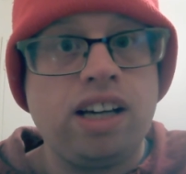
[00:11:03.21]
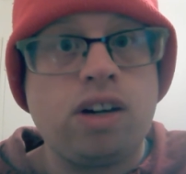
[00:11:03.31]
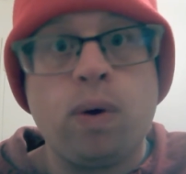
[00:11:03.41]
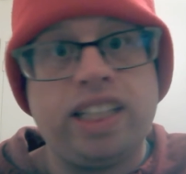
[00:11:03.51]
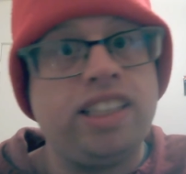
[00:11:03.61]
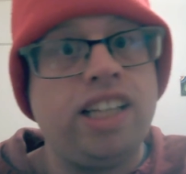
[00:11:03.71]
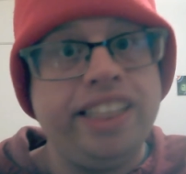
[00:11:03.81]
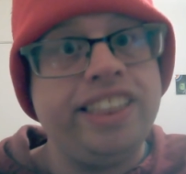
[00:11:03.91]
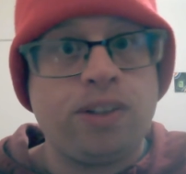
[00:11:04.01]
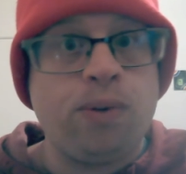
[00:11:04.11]
according
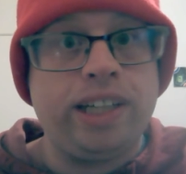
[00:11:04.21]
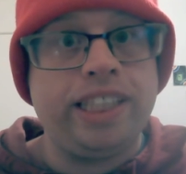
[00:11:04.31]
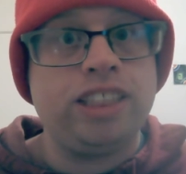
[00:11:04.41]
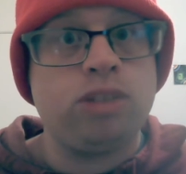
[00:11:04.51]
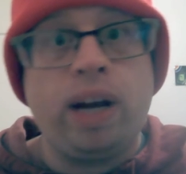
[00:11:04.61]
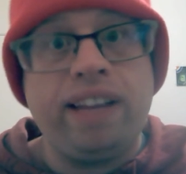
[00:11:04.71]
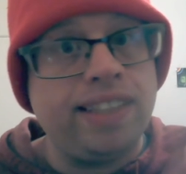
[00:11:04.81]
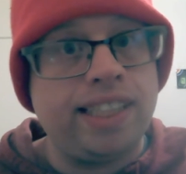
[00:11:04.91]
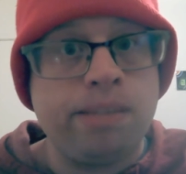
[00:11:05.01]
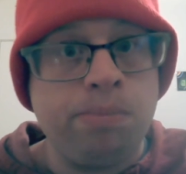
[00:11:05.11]
to his
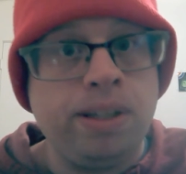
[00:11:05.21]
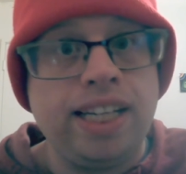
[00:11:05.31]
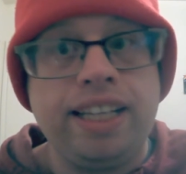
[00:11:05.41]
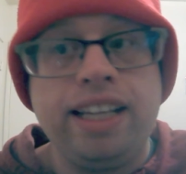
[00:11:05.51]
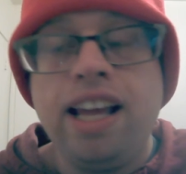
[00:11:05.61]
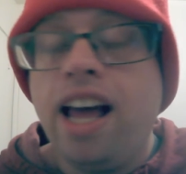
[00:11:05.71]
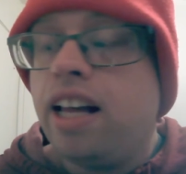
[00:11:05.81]
wife in the community.